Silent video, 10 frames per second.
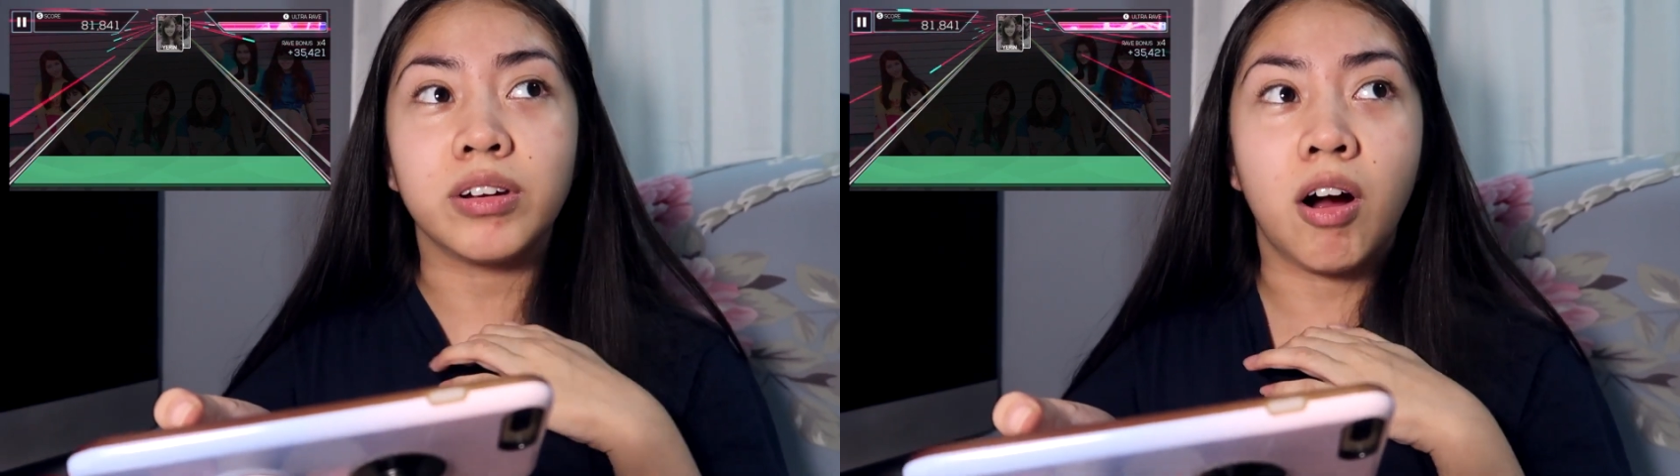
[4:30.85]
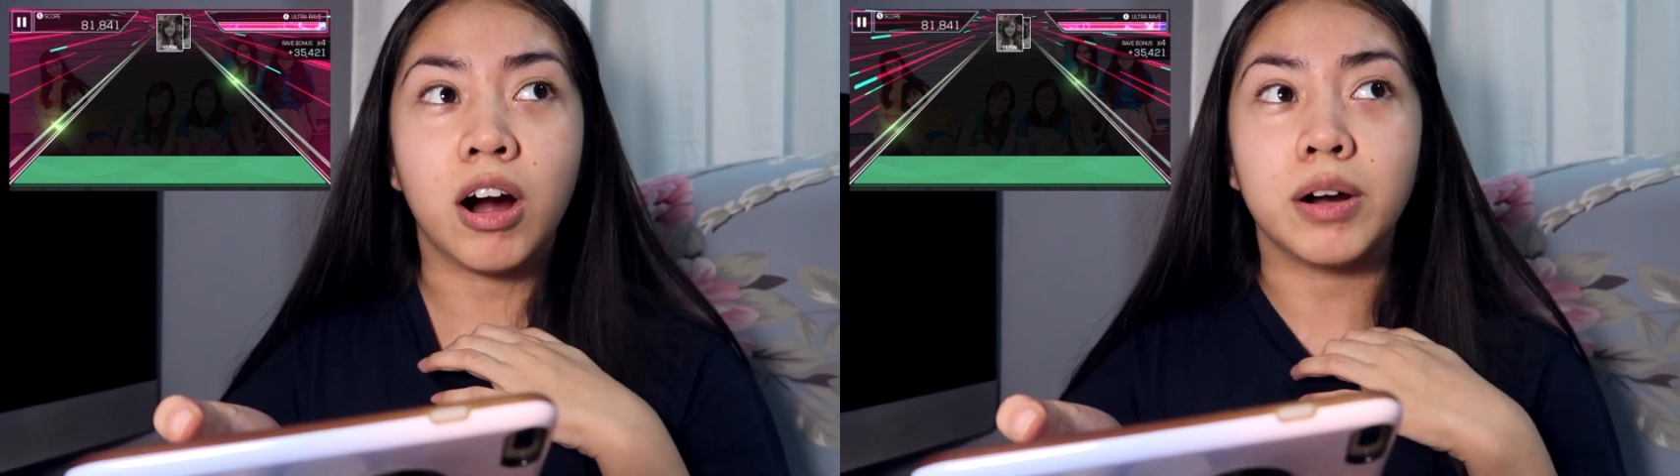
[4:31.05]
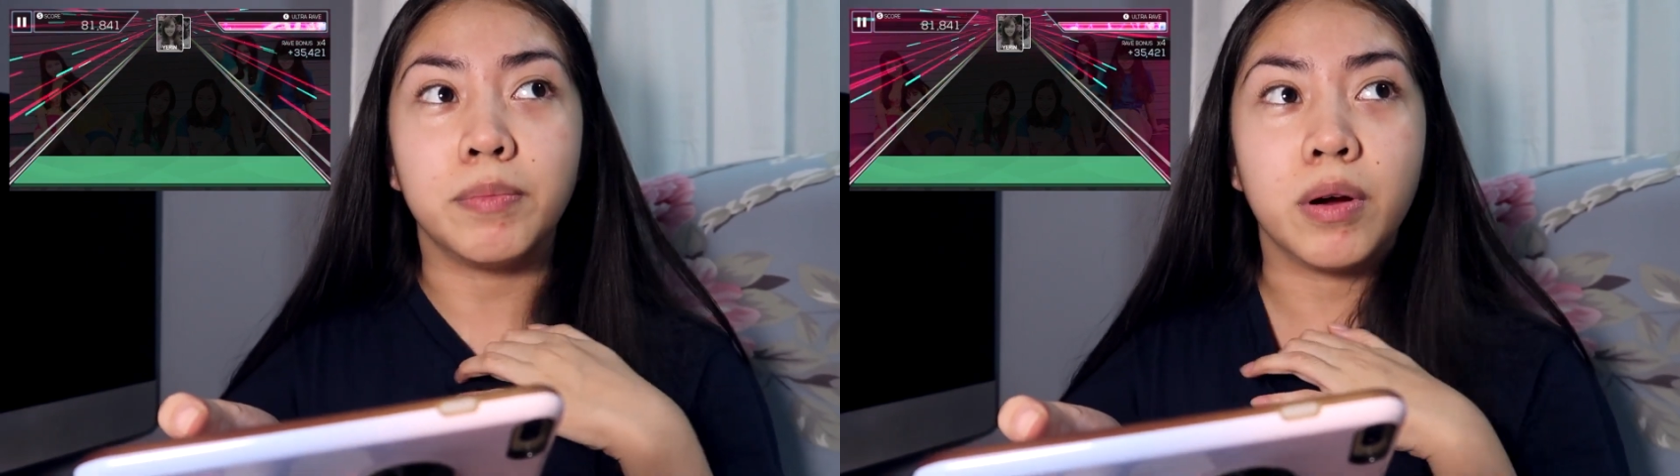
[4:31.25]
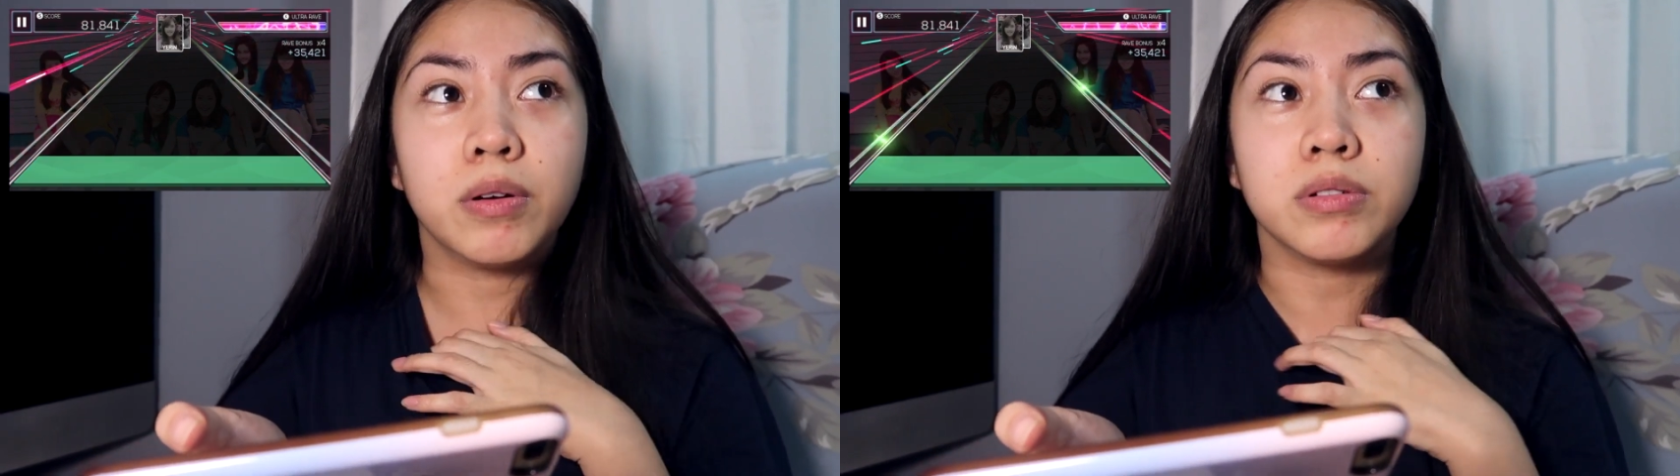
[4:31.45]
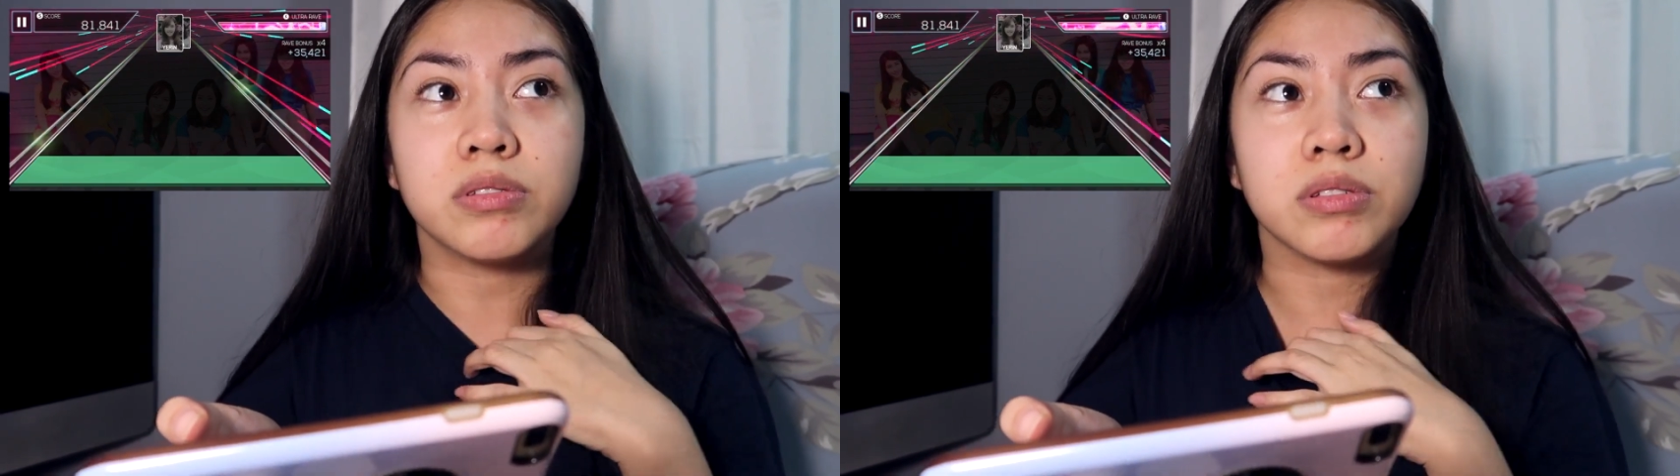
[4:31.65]
hard
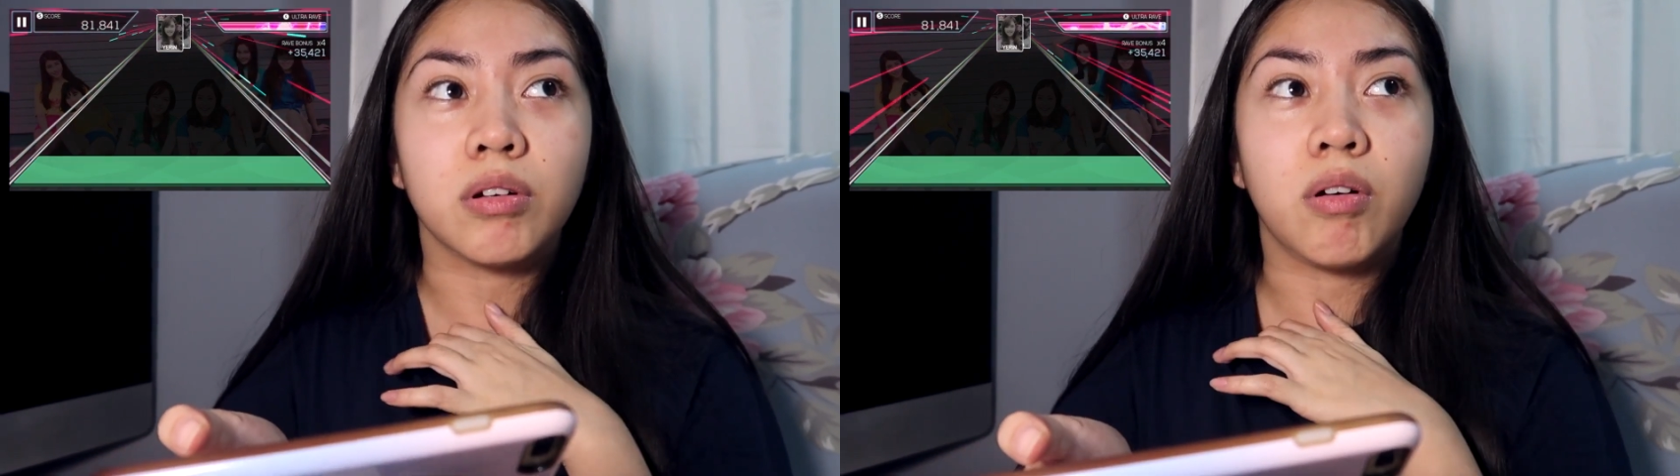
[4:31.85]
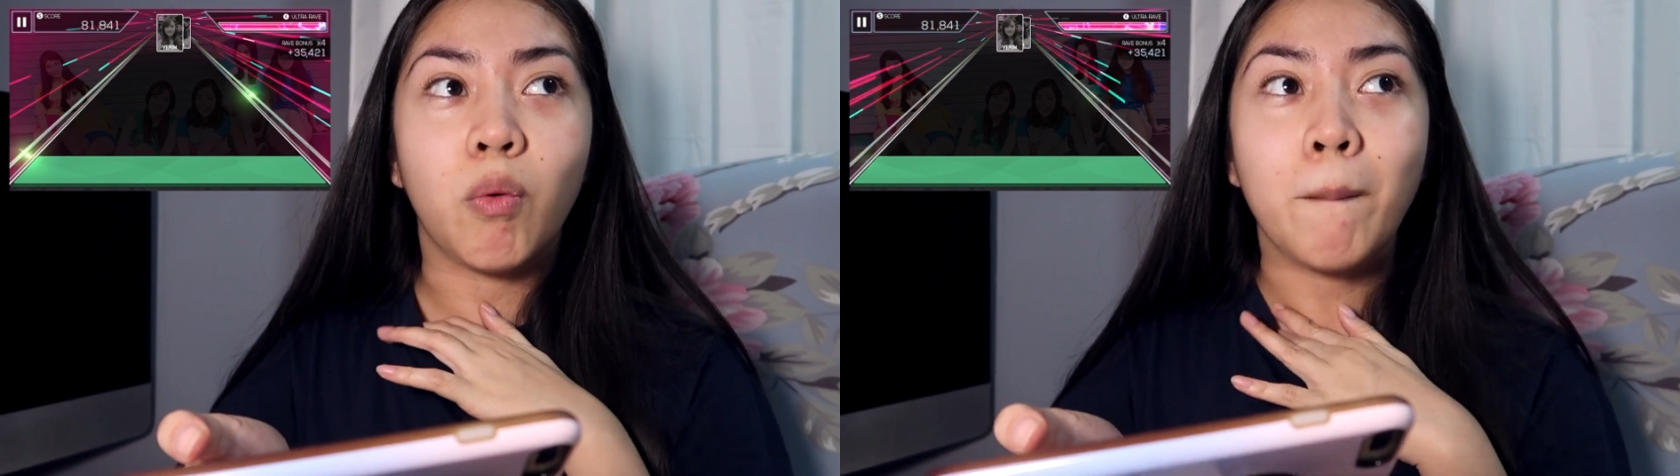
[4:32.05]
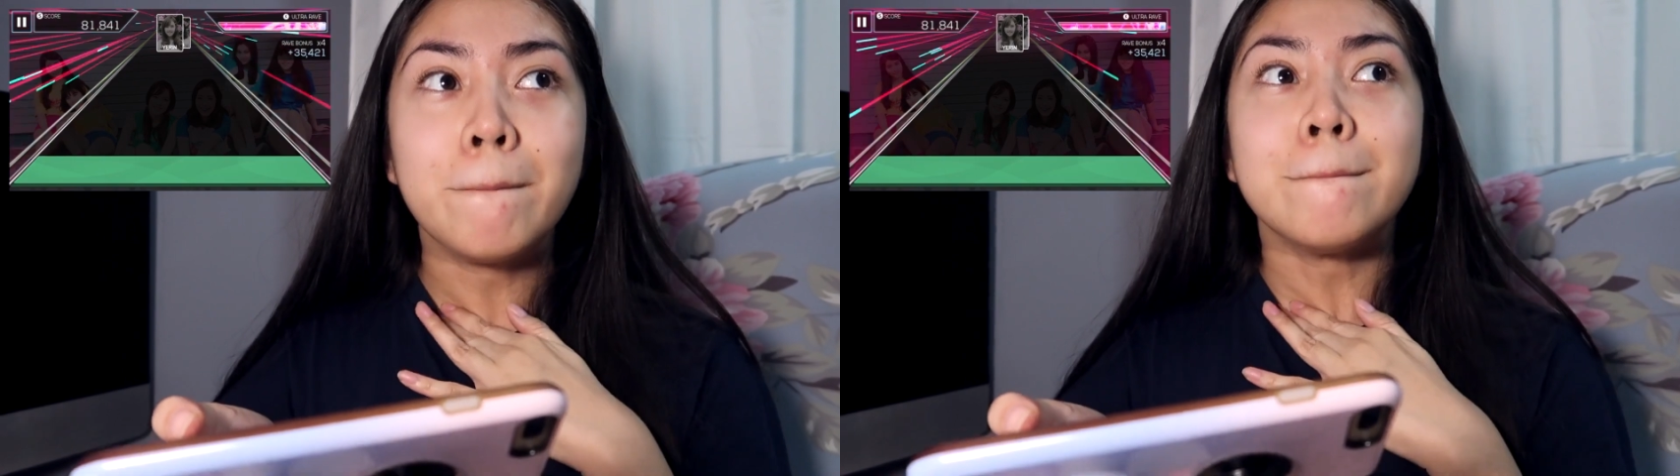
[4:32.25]
mode, so